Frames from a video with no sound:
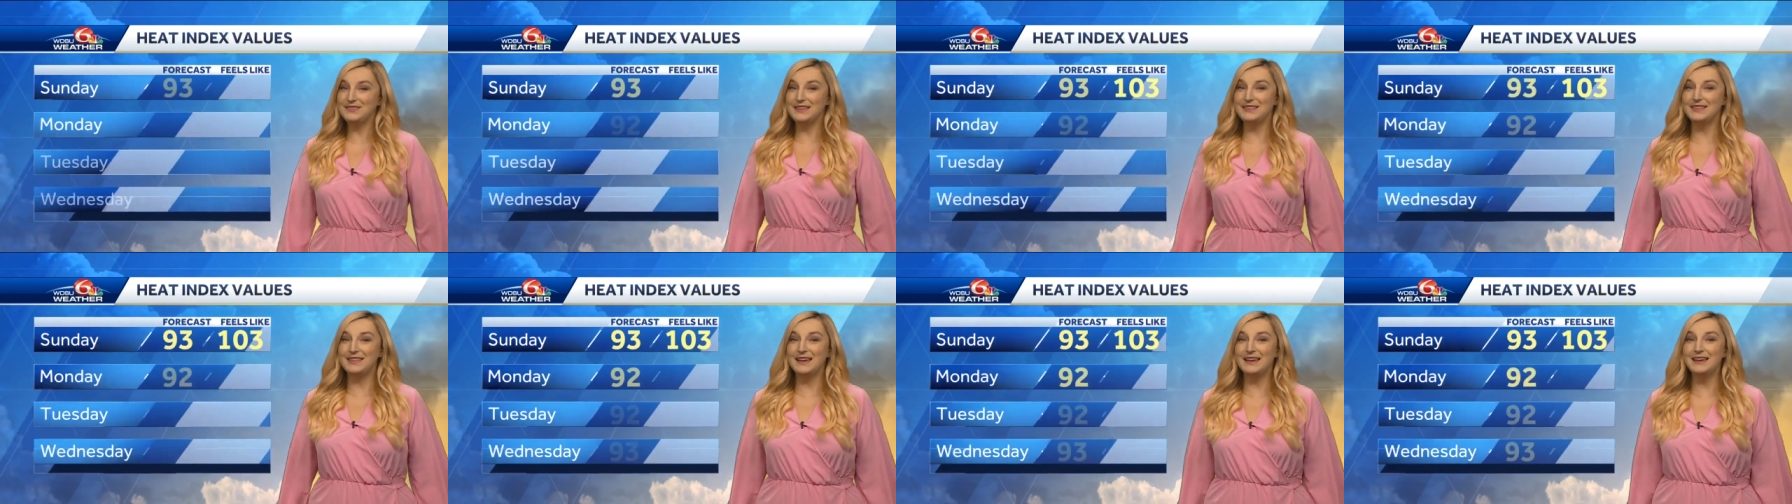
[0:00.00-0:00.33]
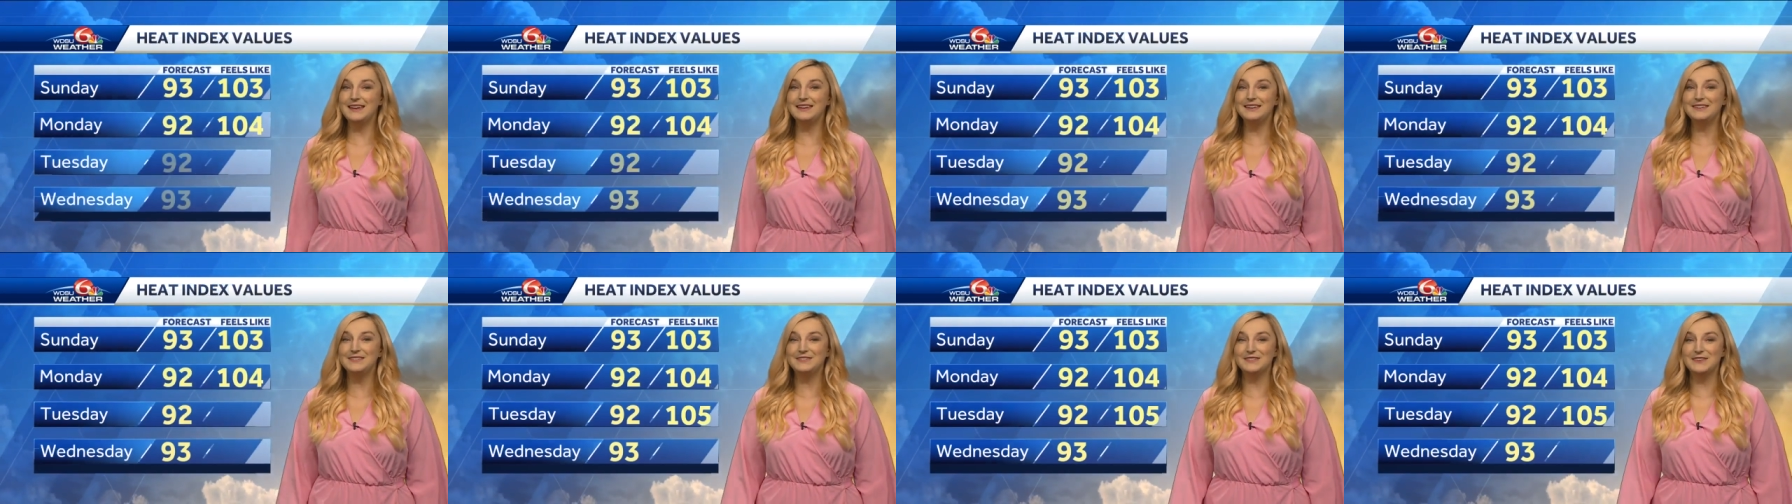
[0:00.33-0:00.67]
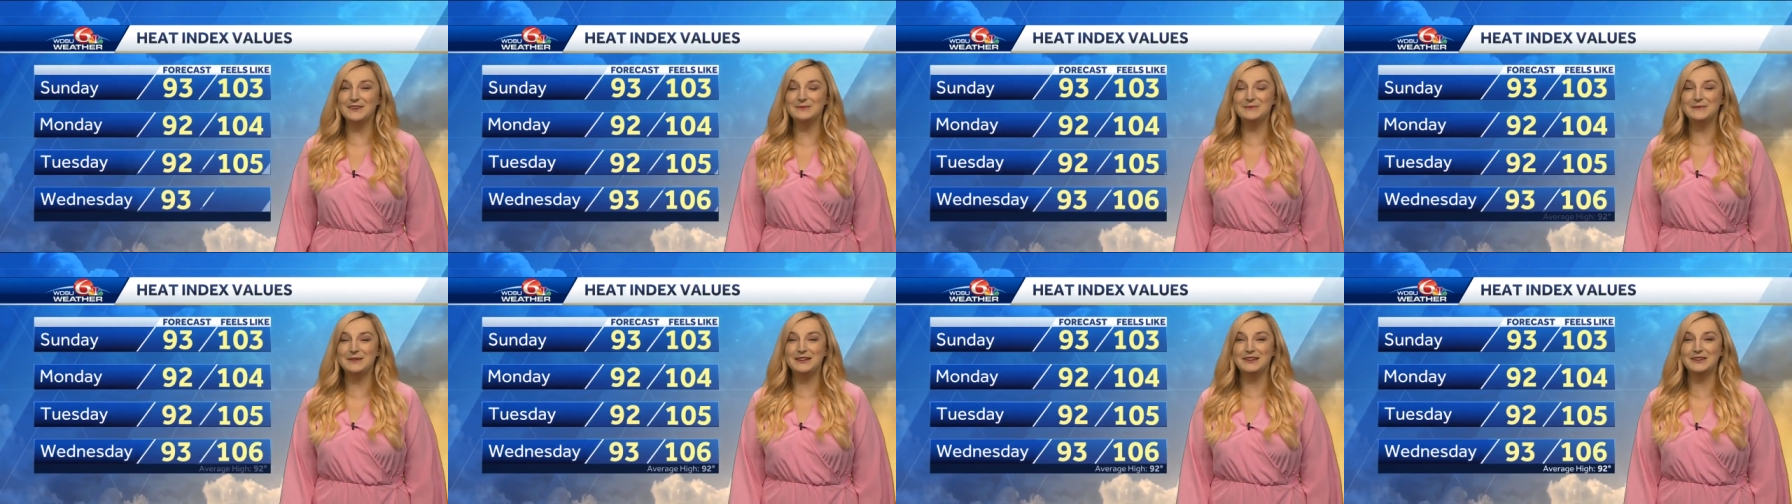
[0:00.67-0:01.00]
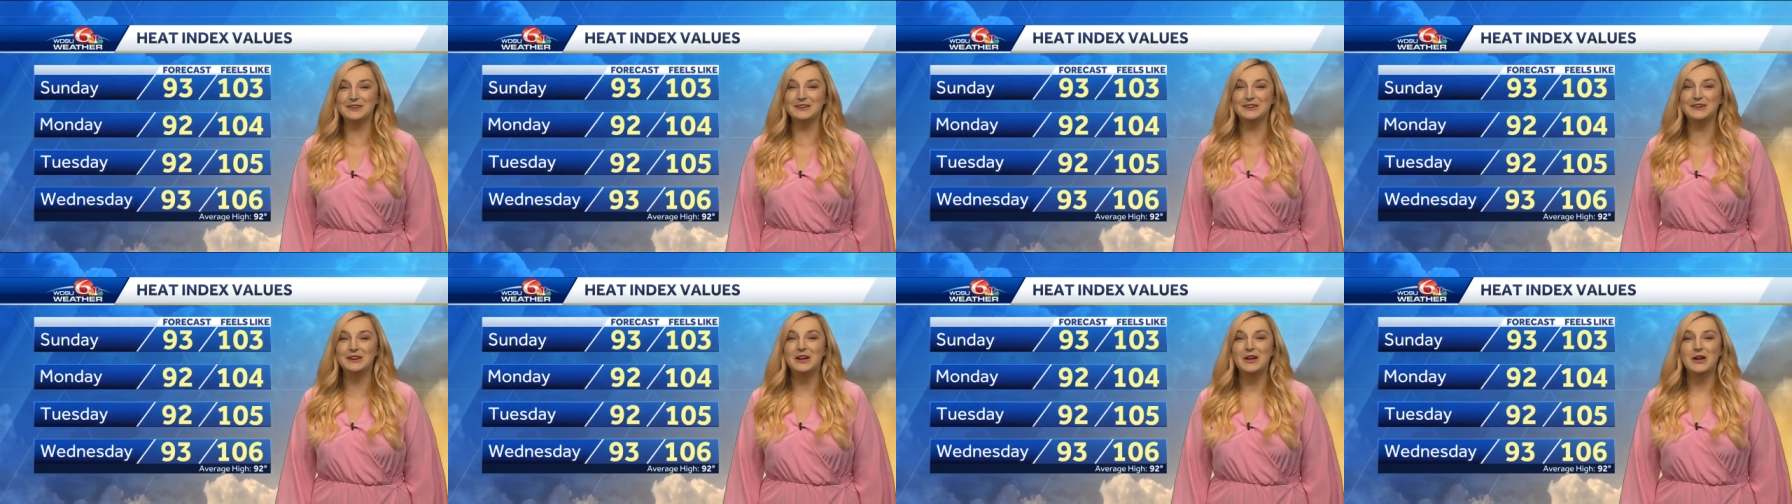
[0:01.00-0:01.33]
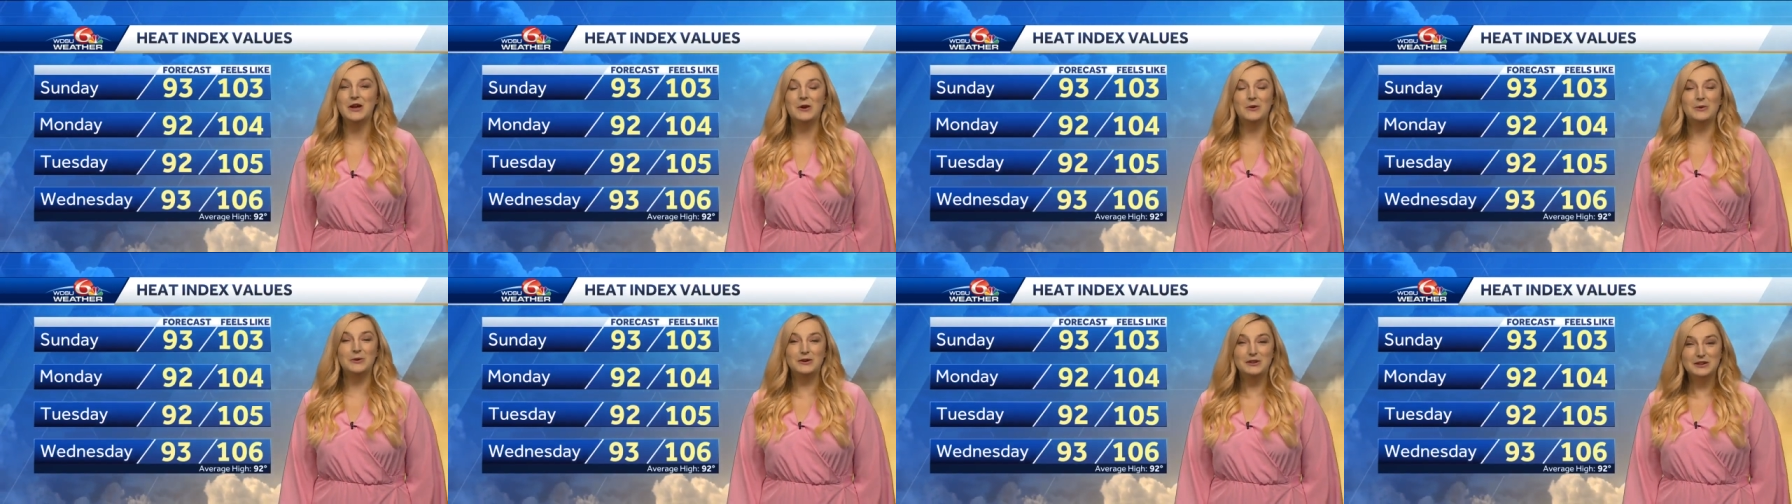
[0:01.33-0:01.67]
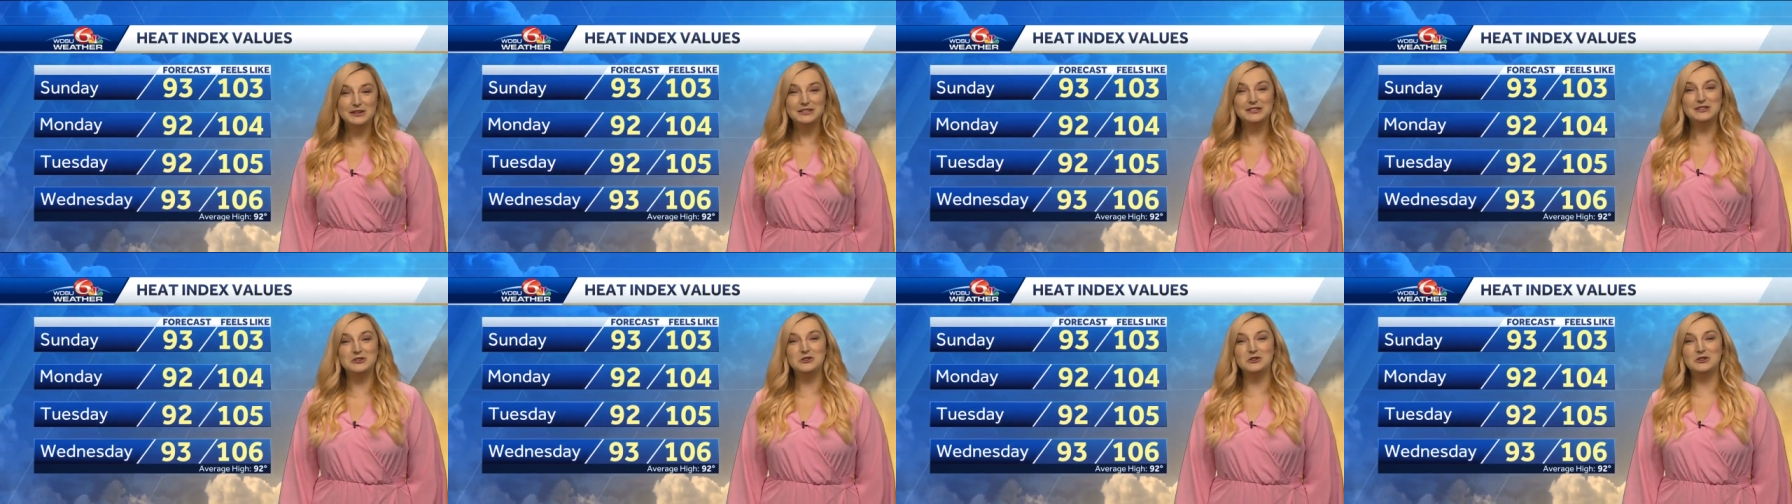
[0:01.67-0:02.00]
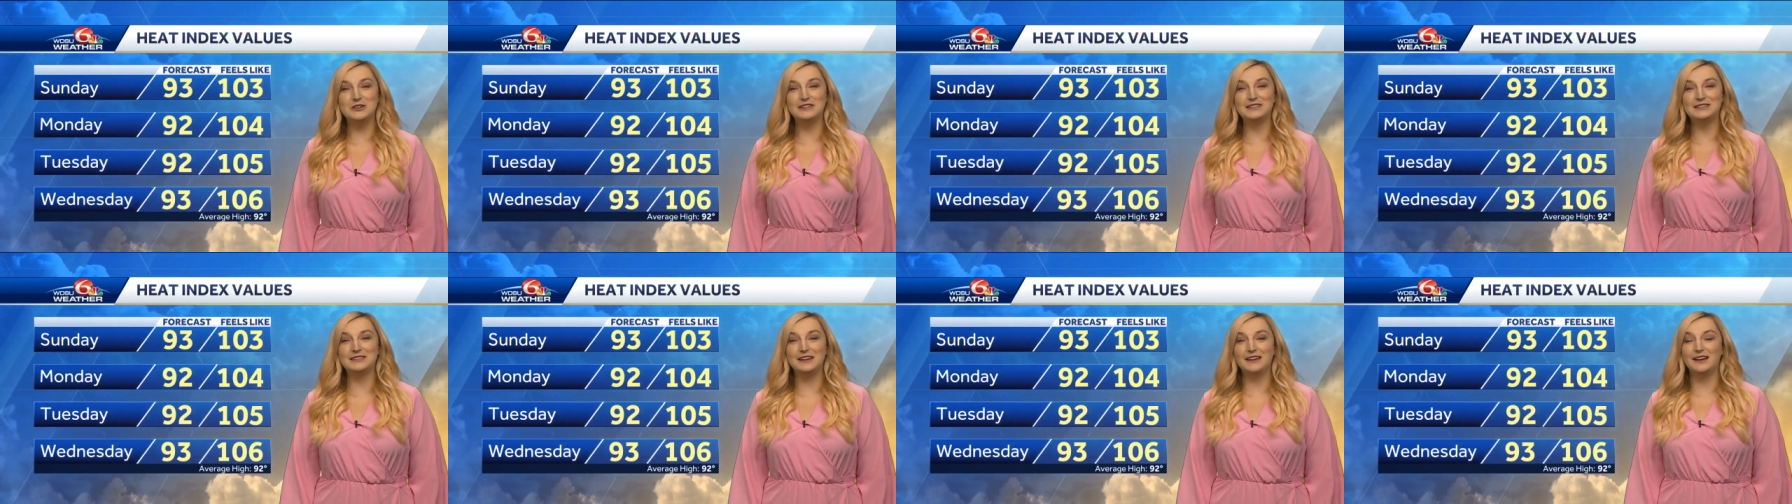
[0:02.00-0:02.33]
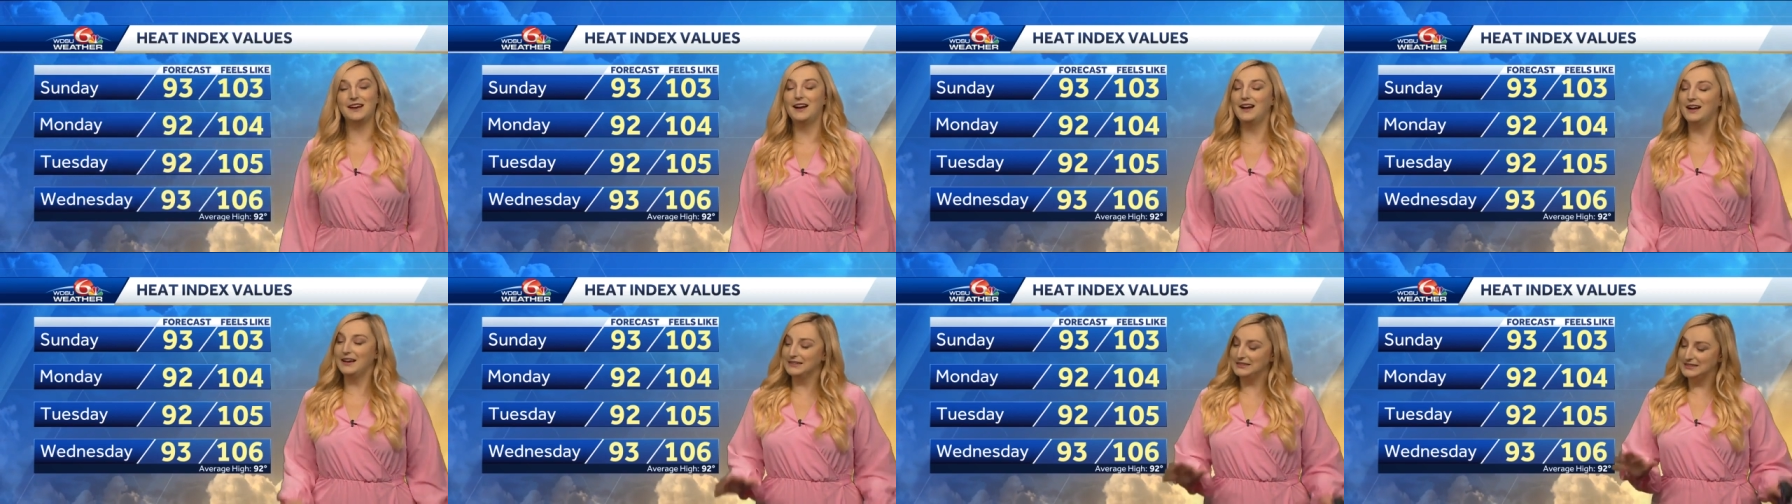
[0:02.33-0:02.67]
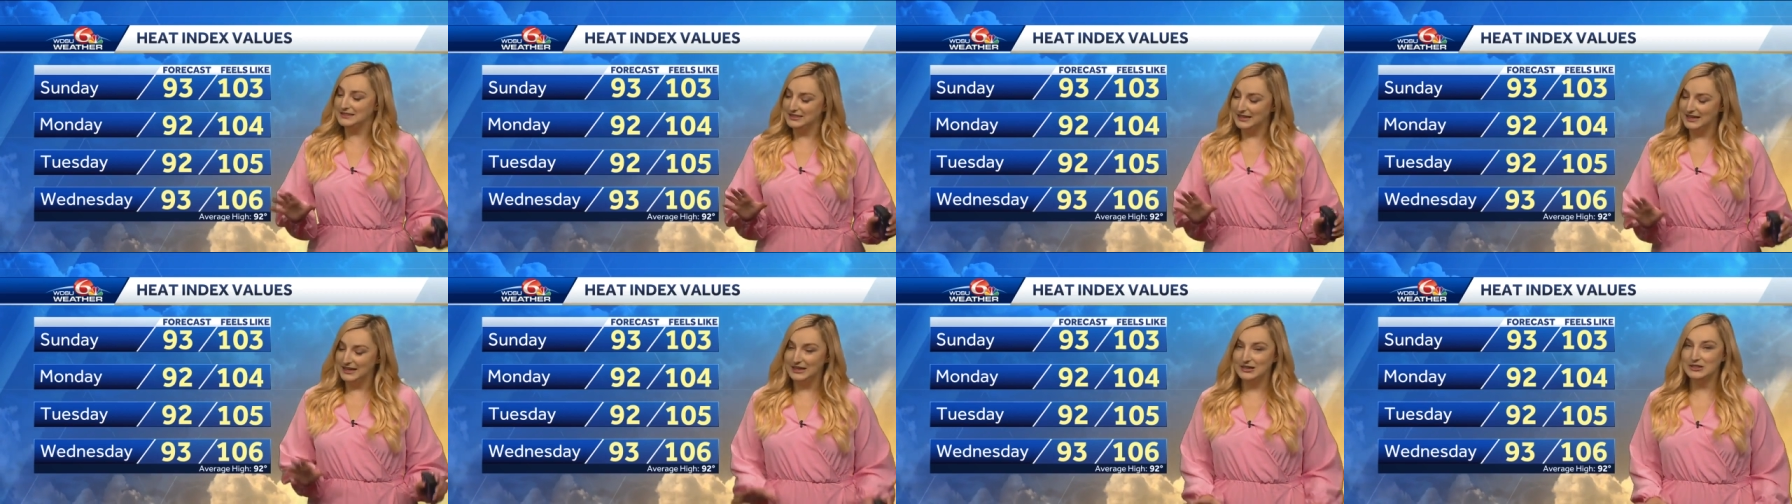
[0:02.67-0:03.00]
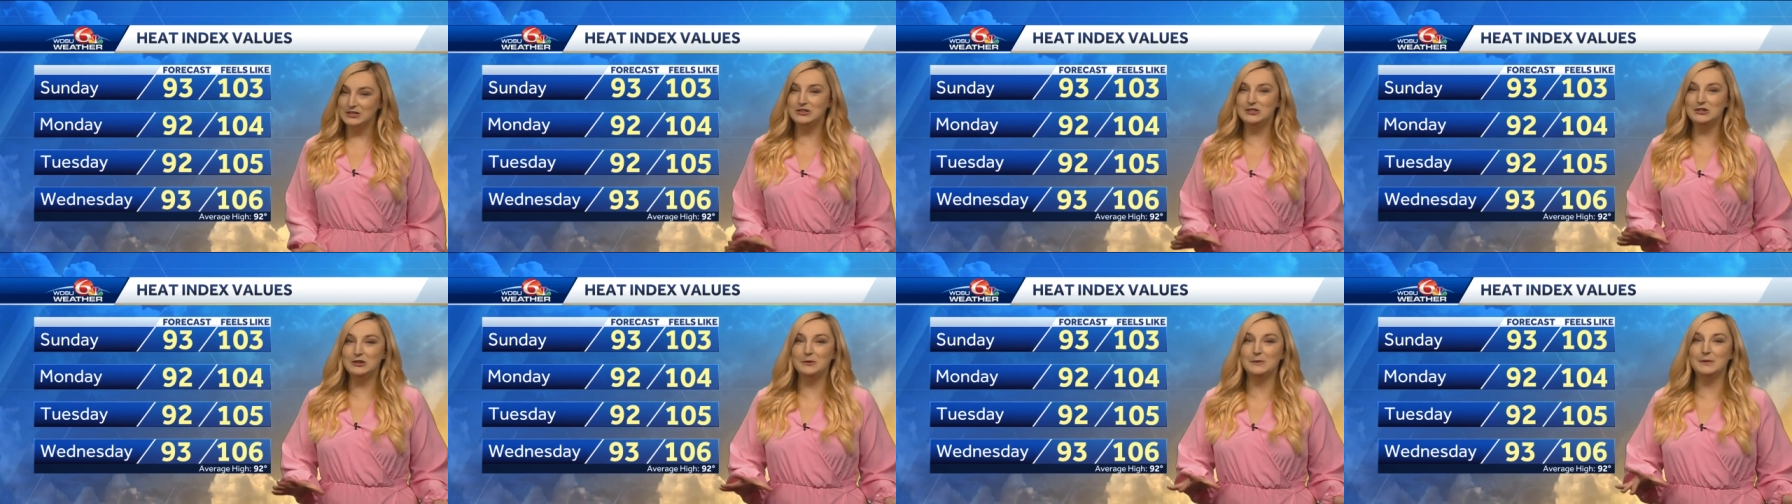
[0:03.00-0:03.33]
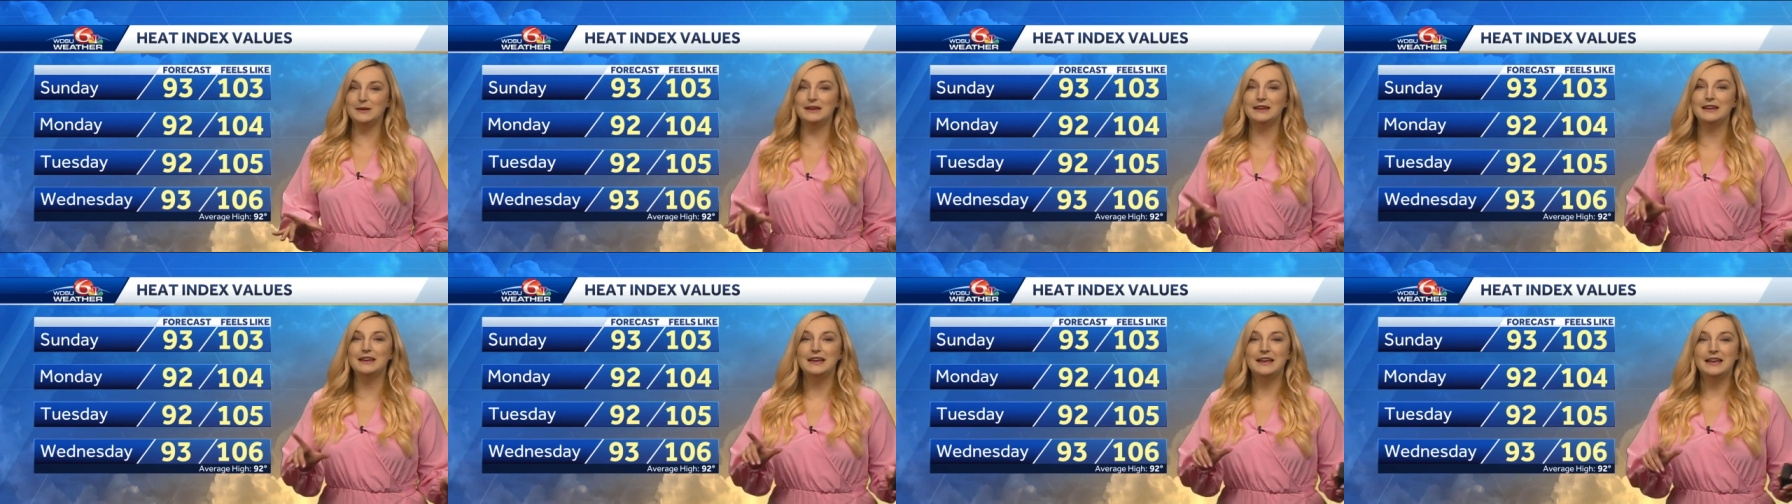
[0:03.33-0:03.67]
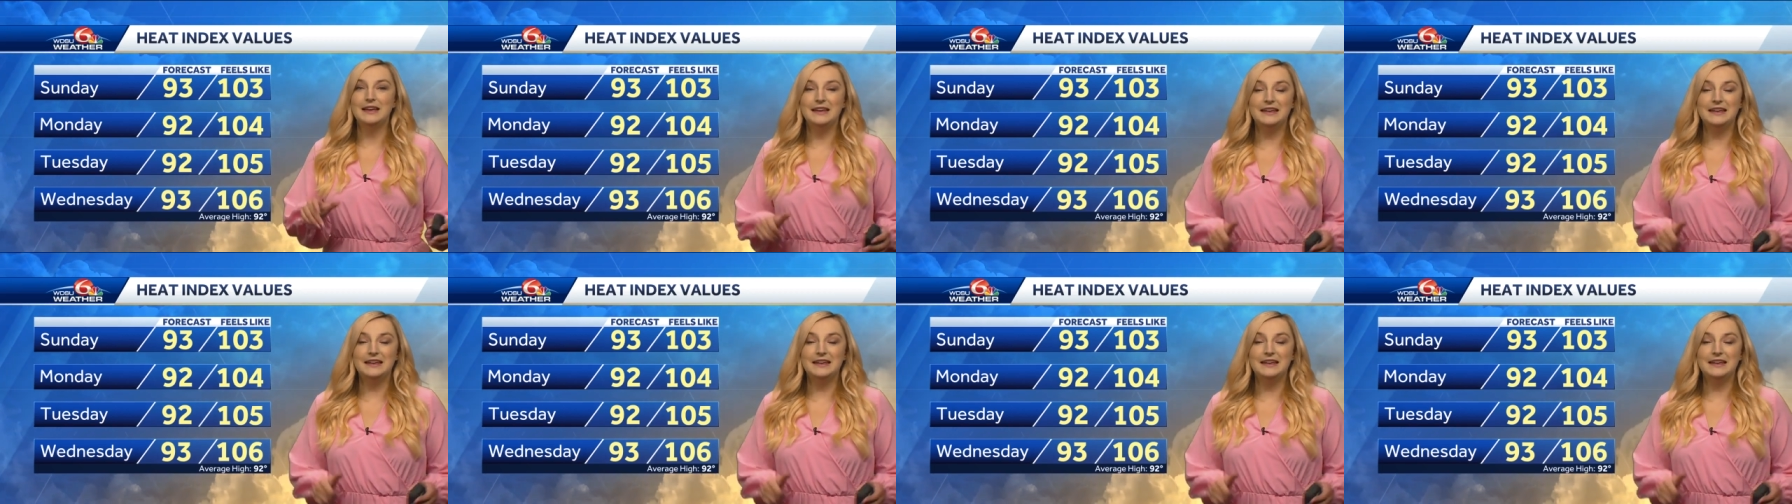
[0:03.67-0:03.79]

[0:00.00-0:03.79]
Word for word: Then from here, we continue to stay hot and humid.